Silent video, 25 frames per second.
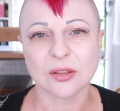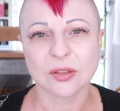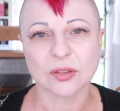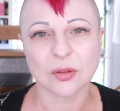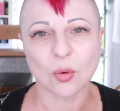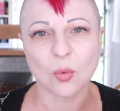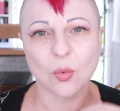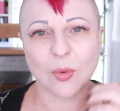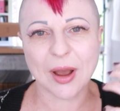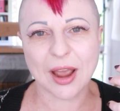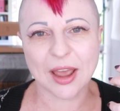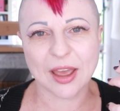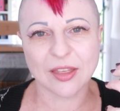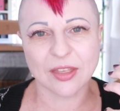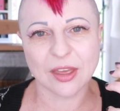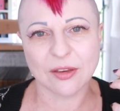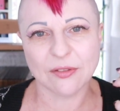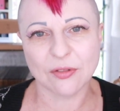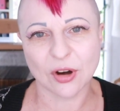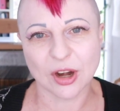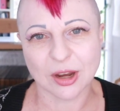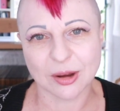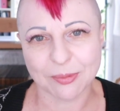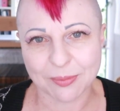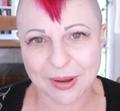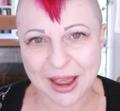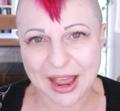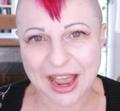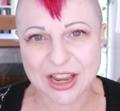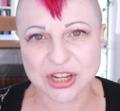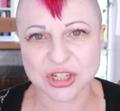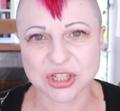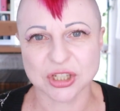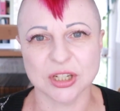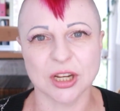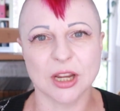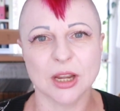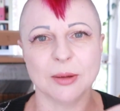the way they're very
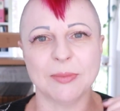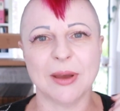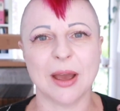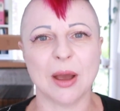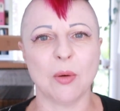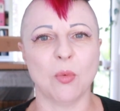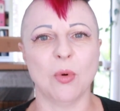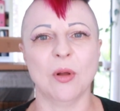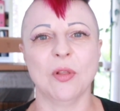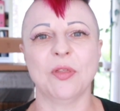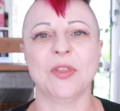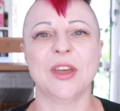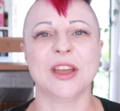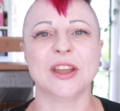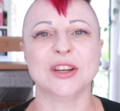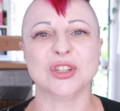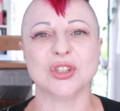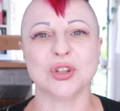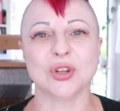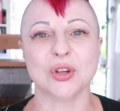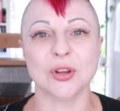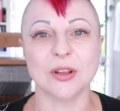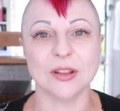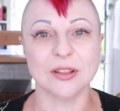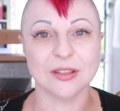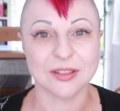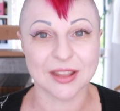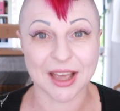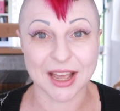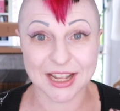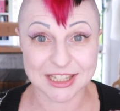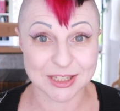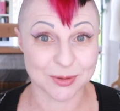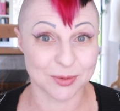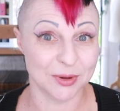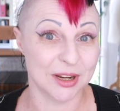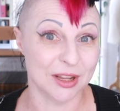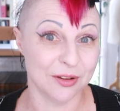passionate about what they do.
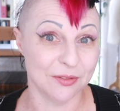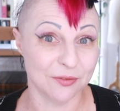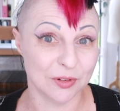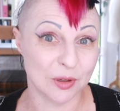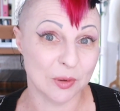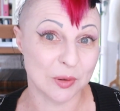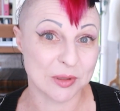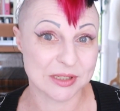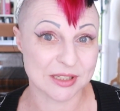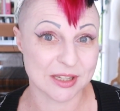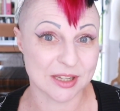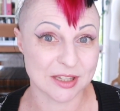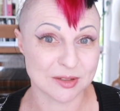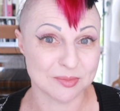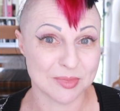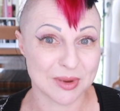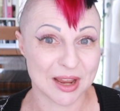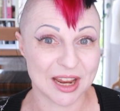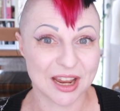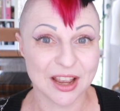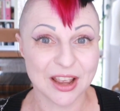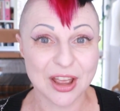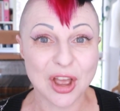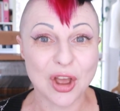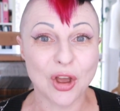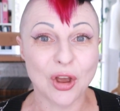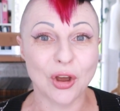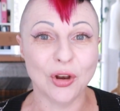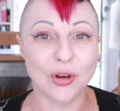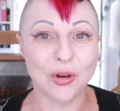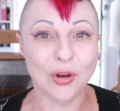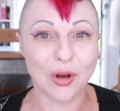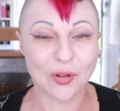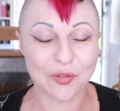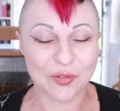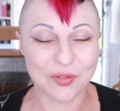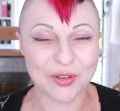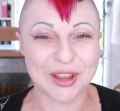That's what influences me,
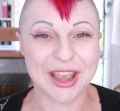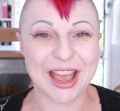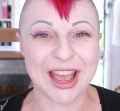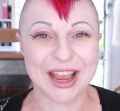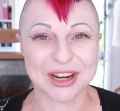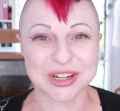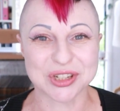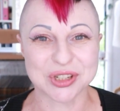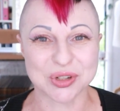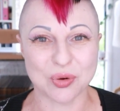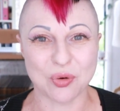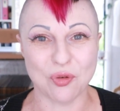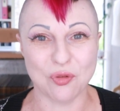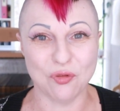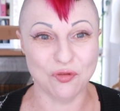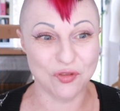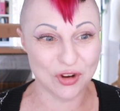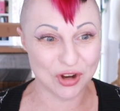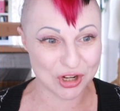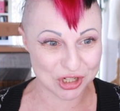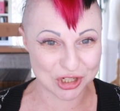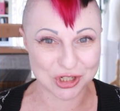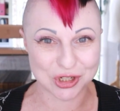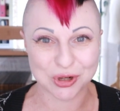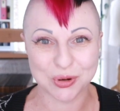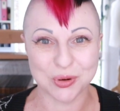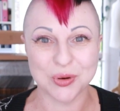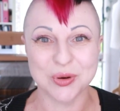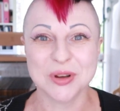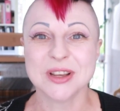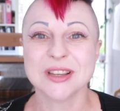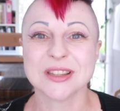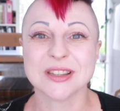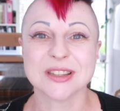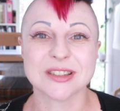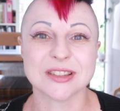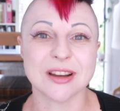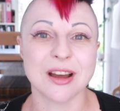not the actual visual
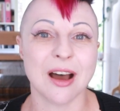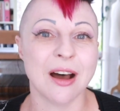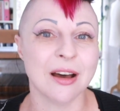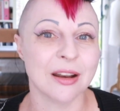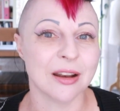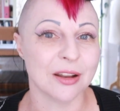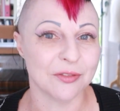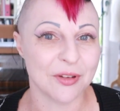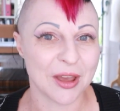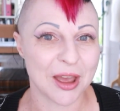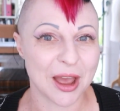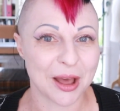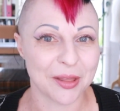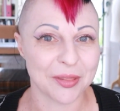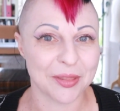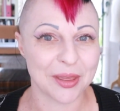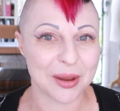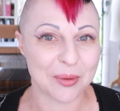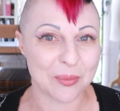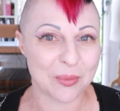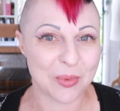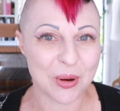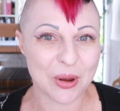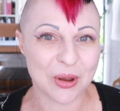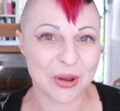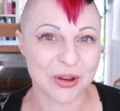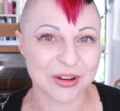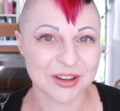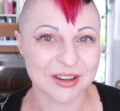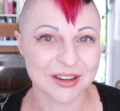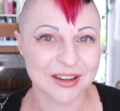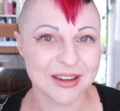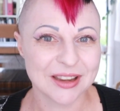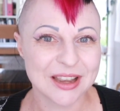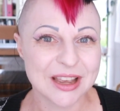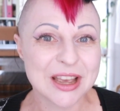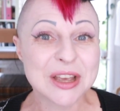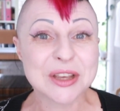style of how they work.
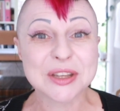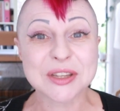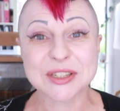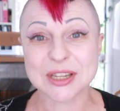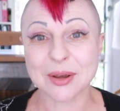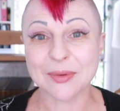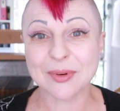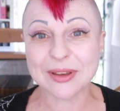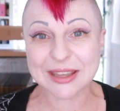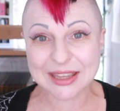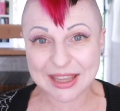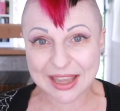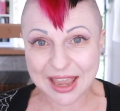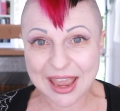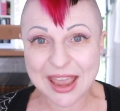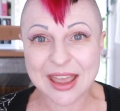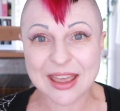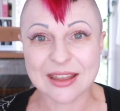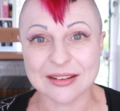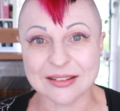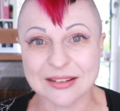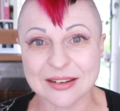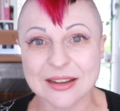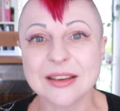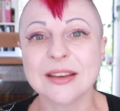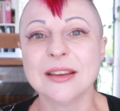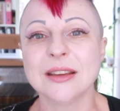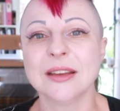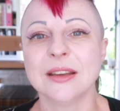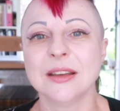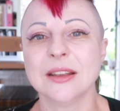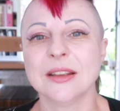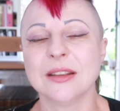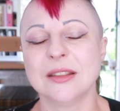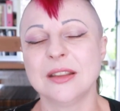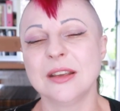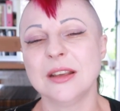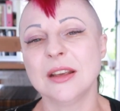So again,
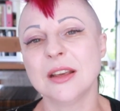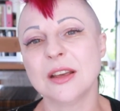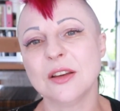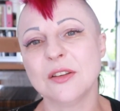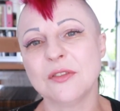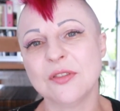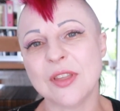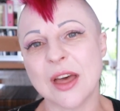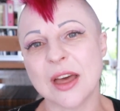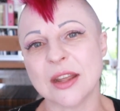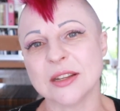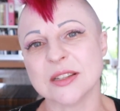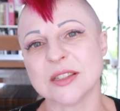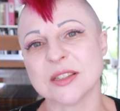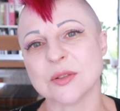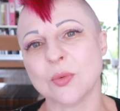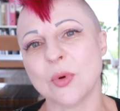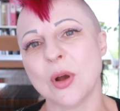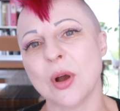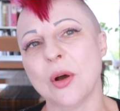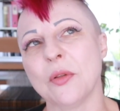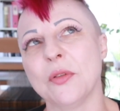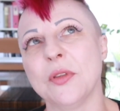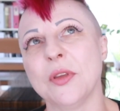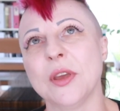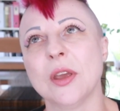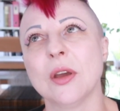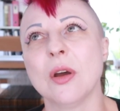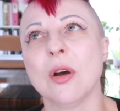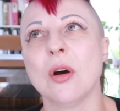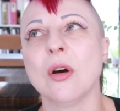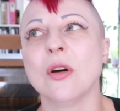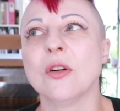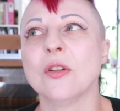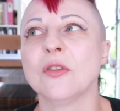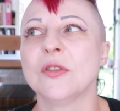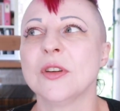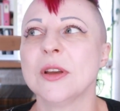think of that as well. Think
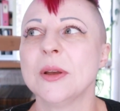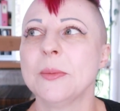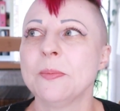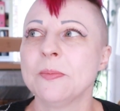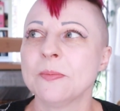of,